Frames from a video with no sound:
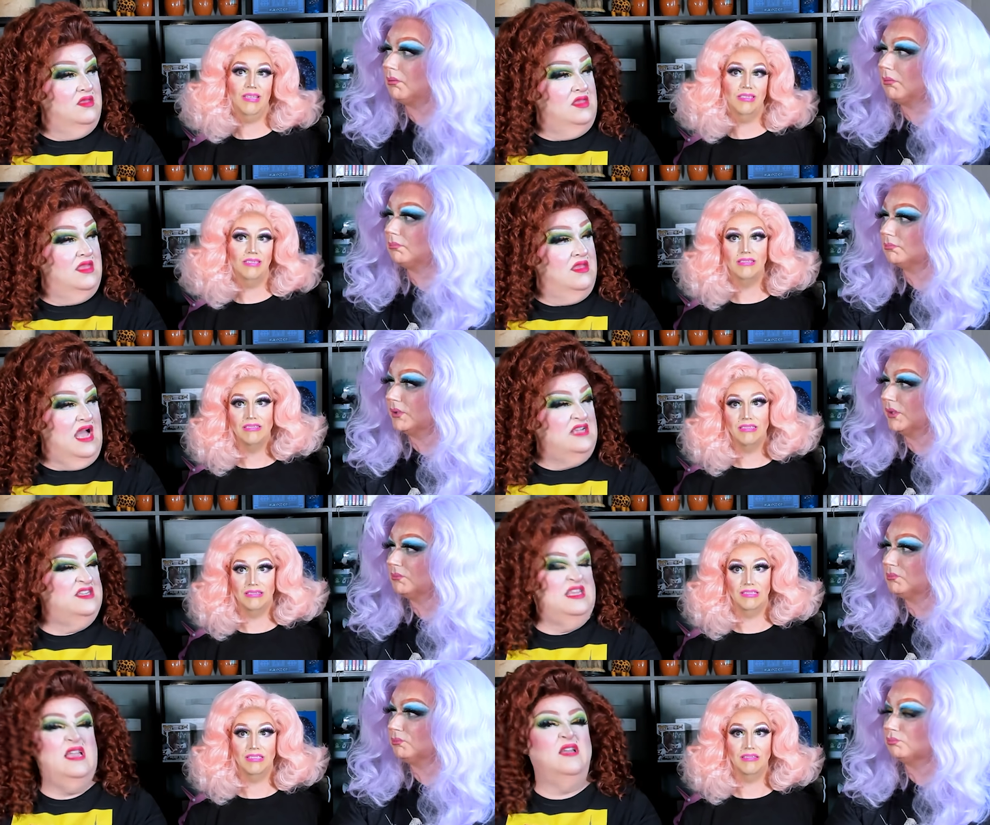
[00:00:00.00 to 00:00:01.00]
Speaker 1: Yeah, I
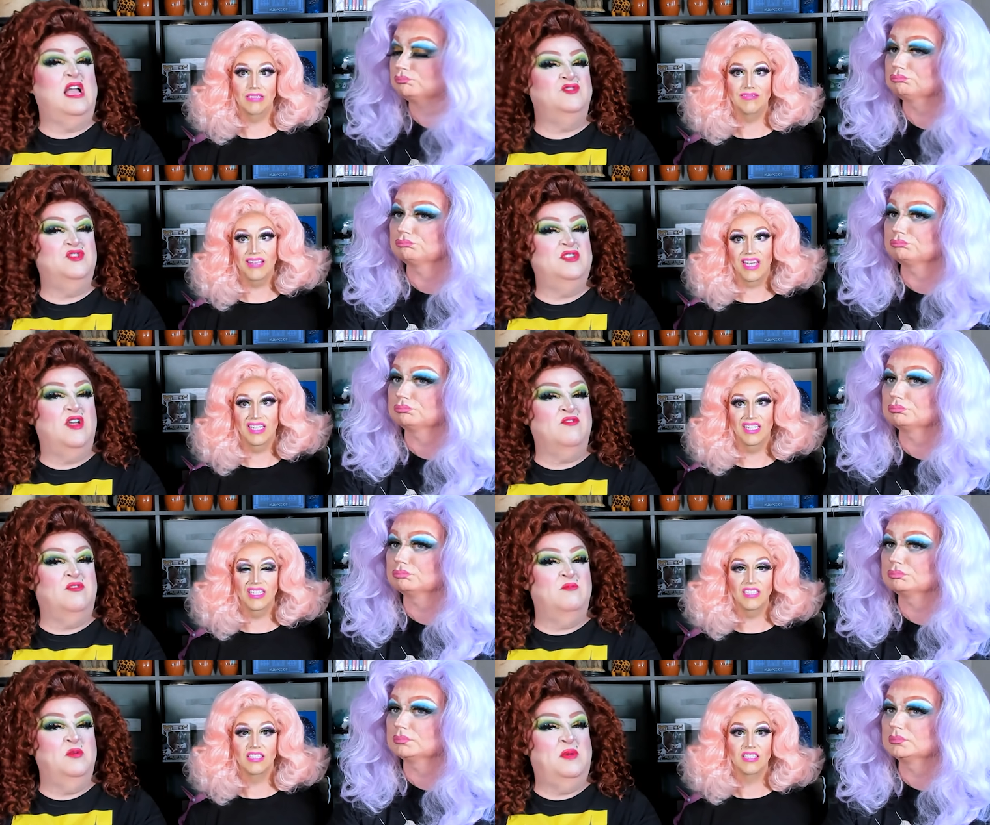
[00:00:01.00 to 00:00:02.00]
just think a country song
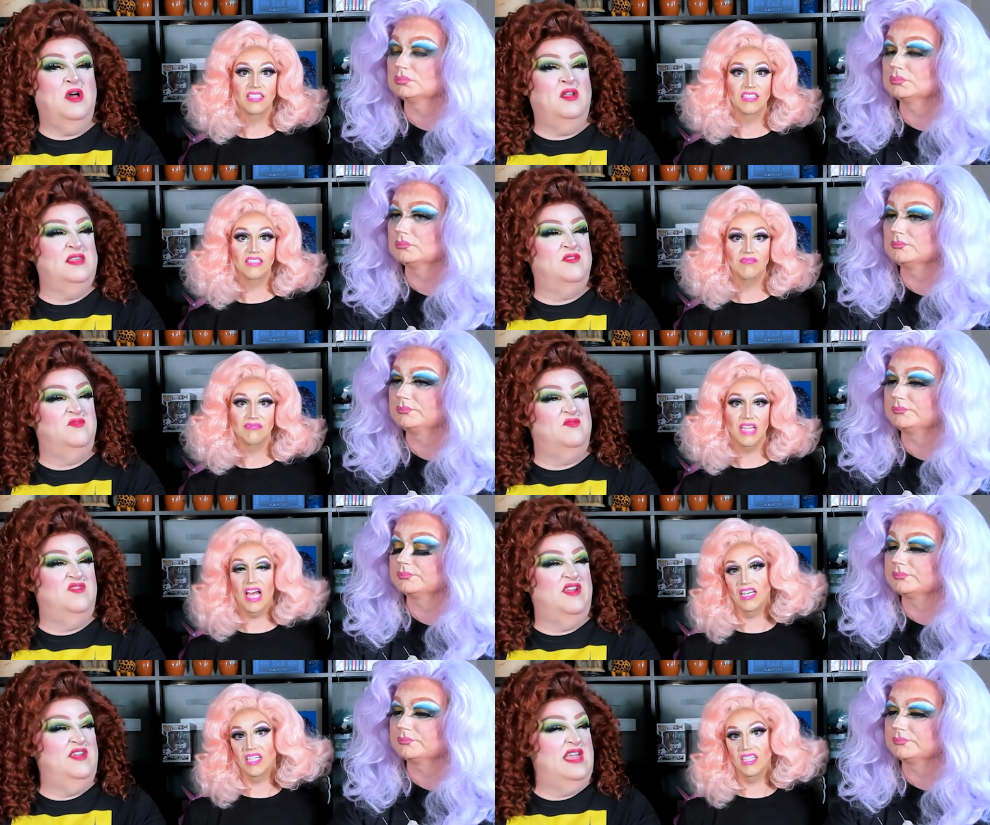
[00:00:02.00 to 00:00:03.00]
from RuPaul is
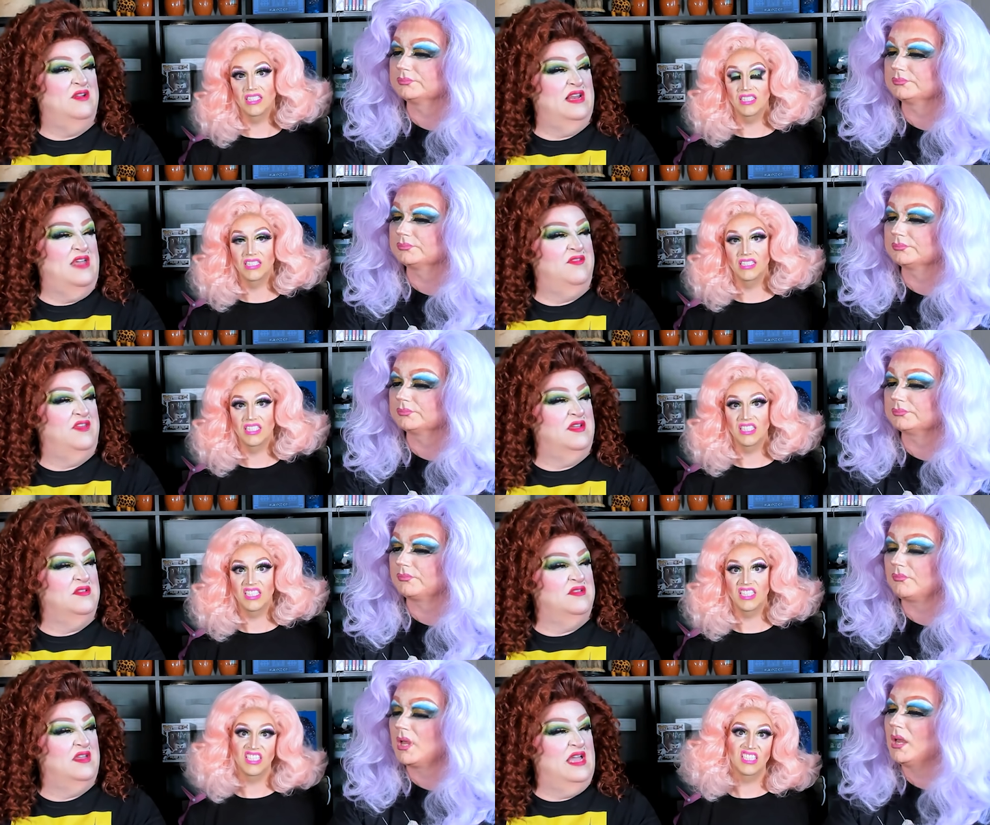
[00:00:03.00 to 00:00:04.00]
very out of left
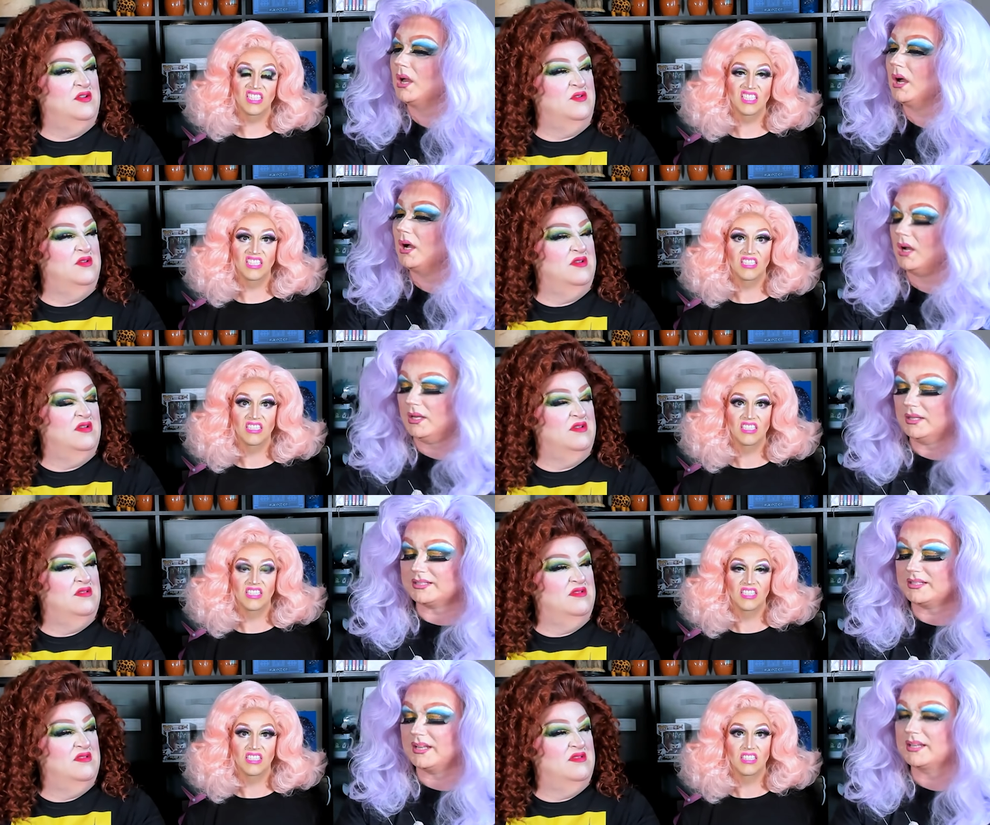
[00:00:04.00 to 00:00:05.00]
field. I don't.
Speaker 2: I
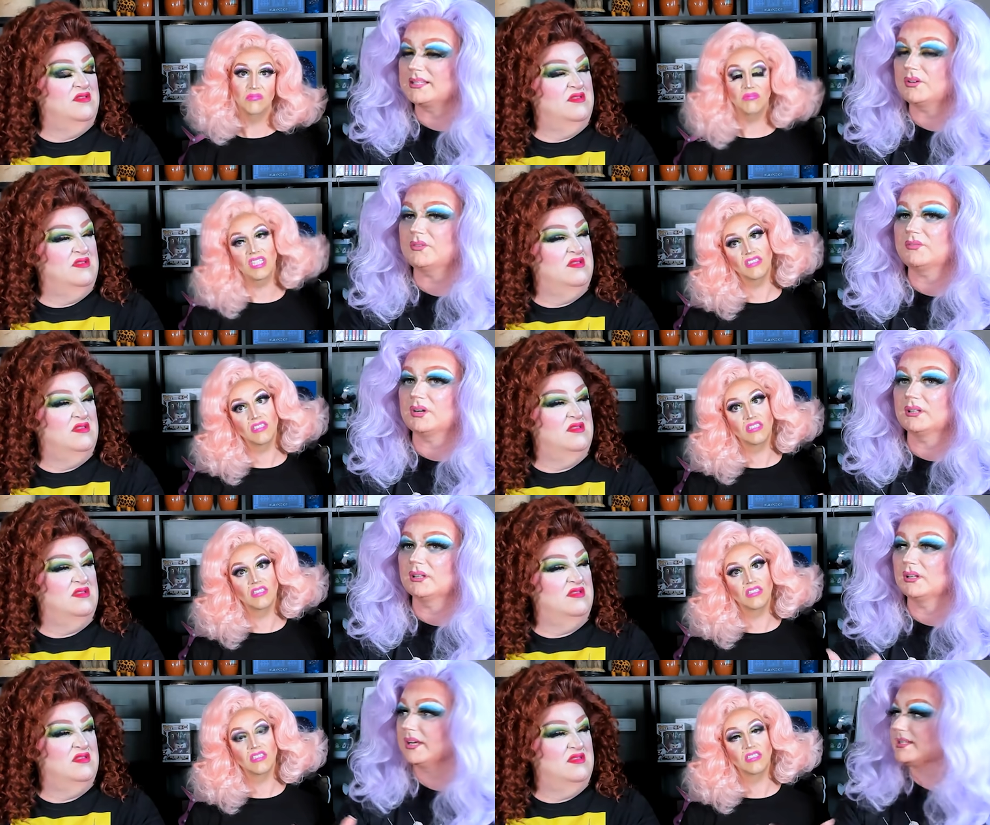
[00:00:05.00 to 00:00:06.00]
liked it. It sounded very
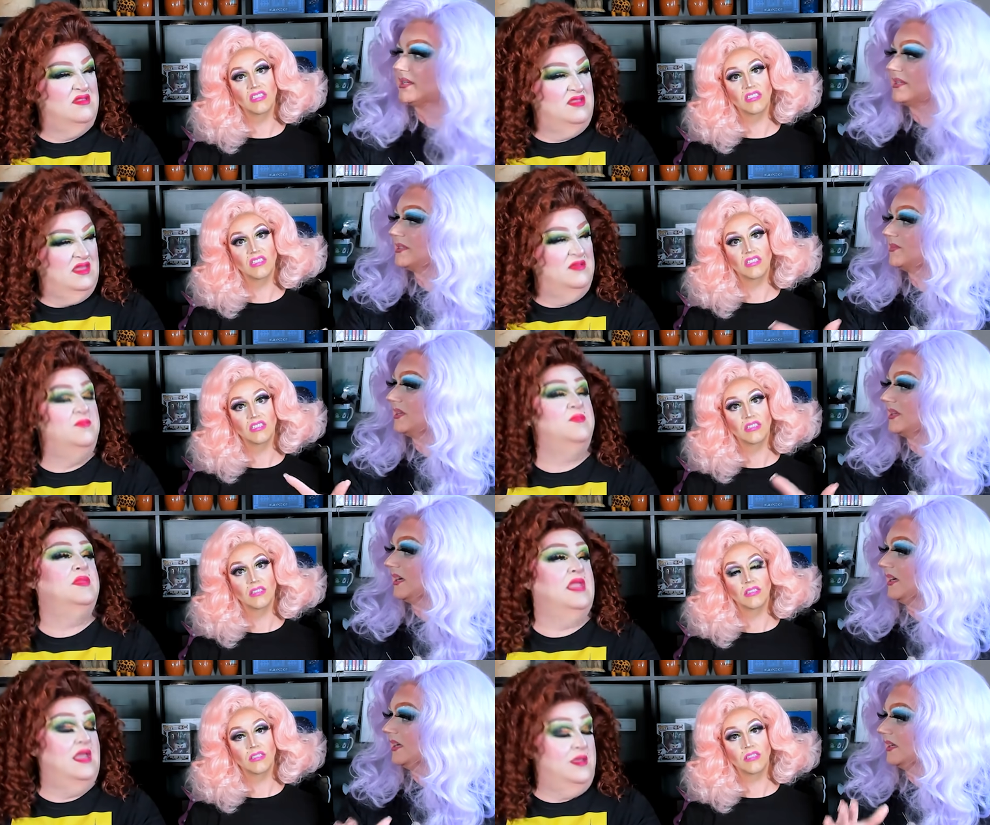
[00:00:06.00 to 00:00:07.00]
Lil Nas X yeah. to me.
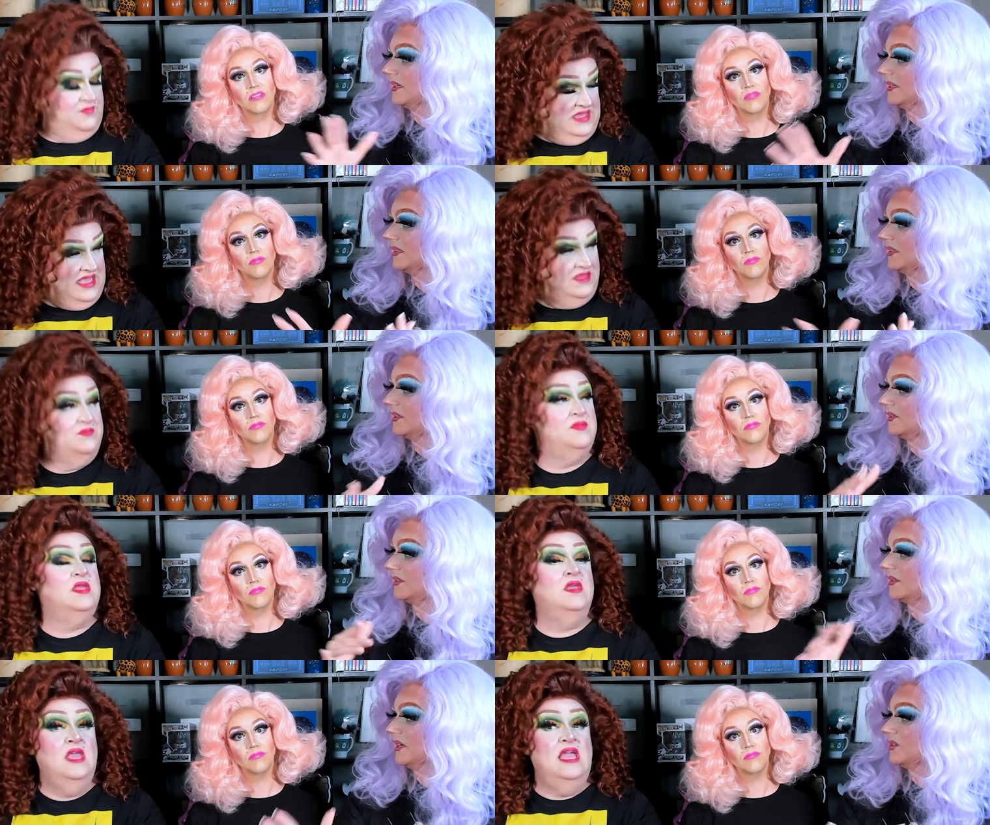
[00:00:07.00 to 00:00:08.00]
That
Speaker 1: kind yeah. of yeah. Uh,
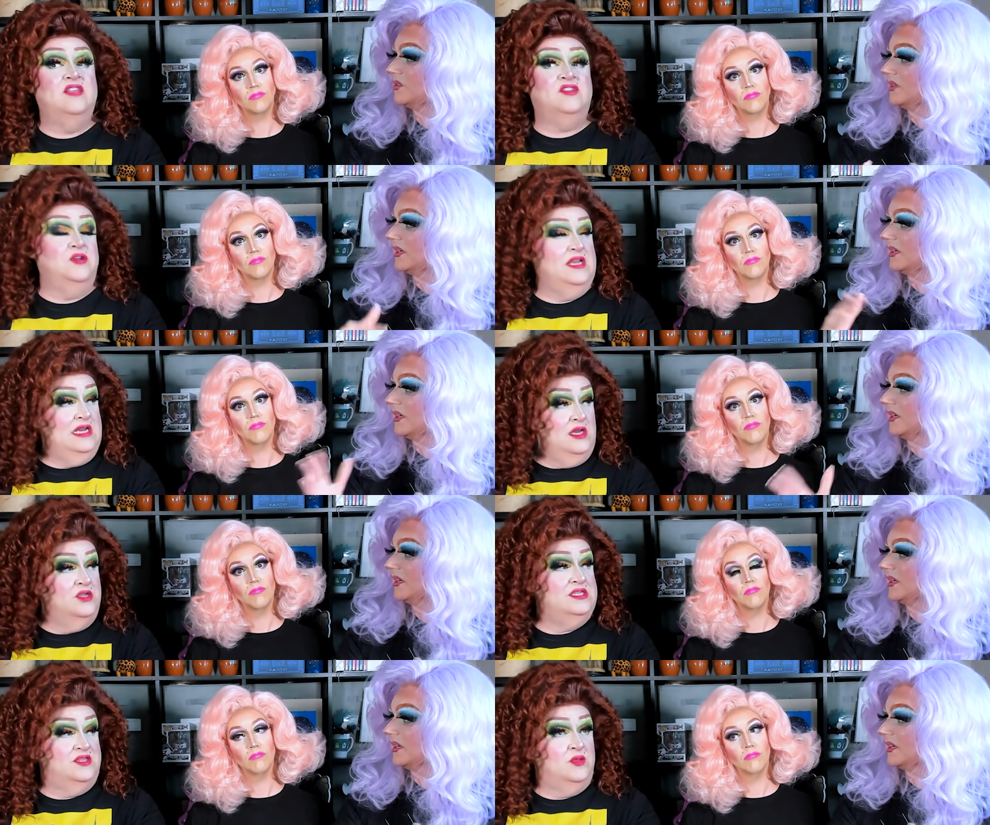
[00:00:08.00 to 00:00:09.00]
it certainly
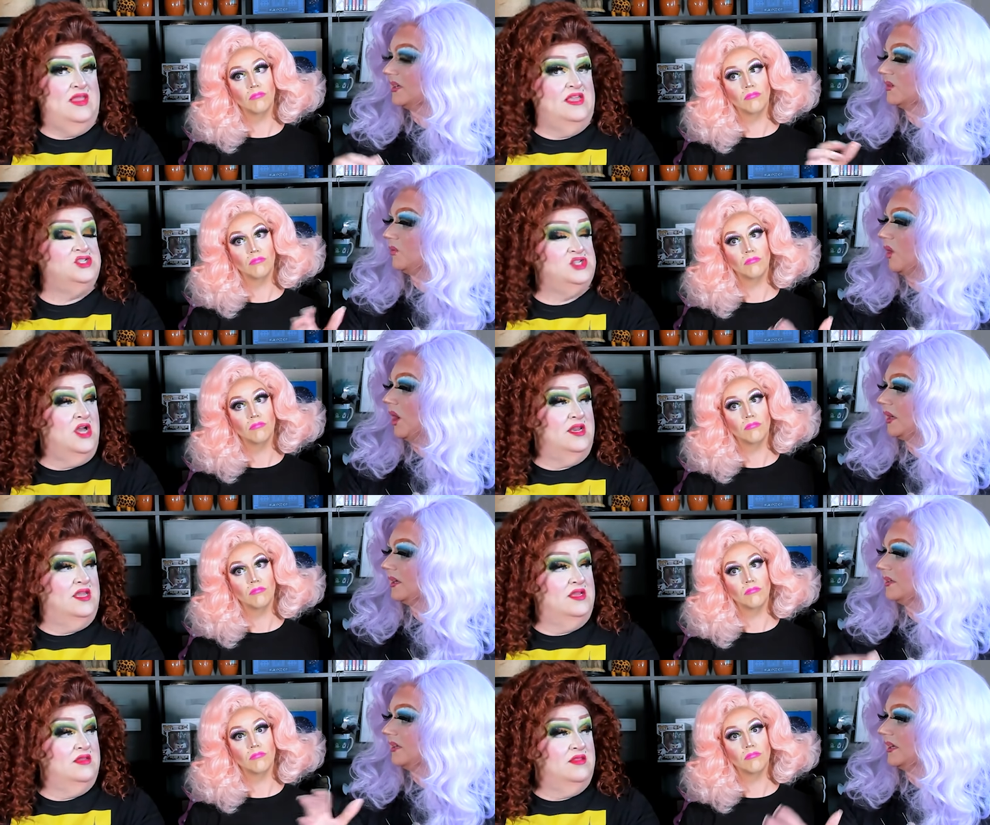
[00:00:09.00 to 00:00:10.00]
looked it. the way they shot
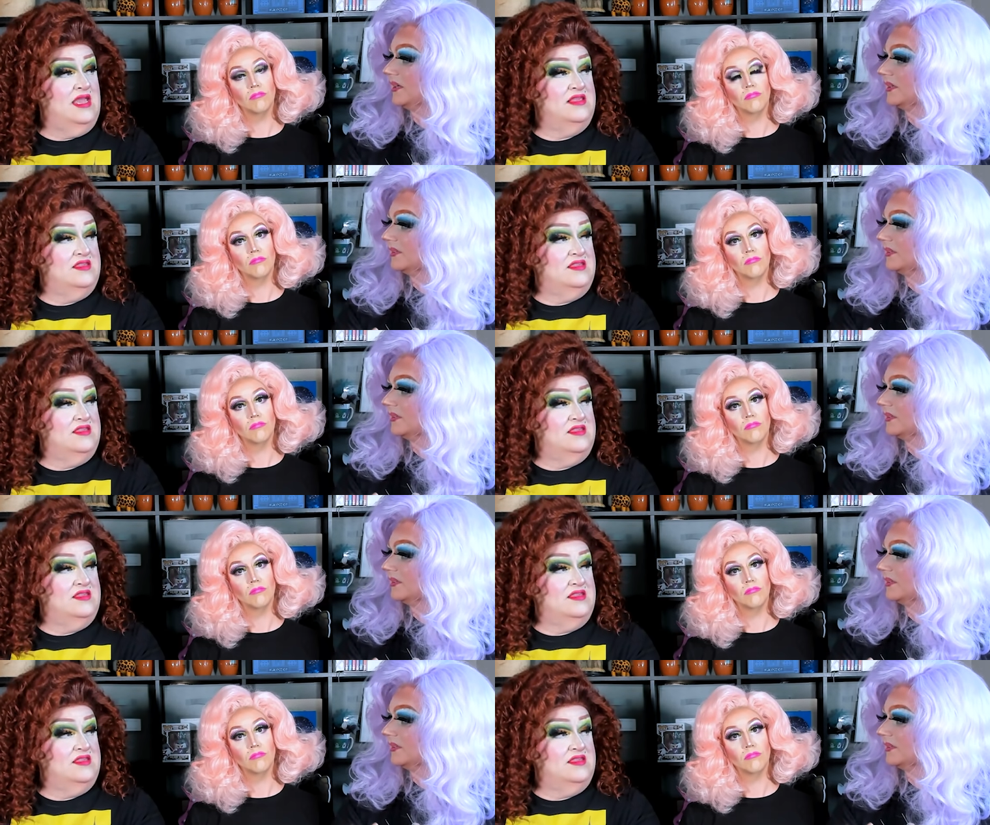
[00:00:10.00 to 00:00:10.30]
it. That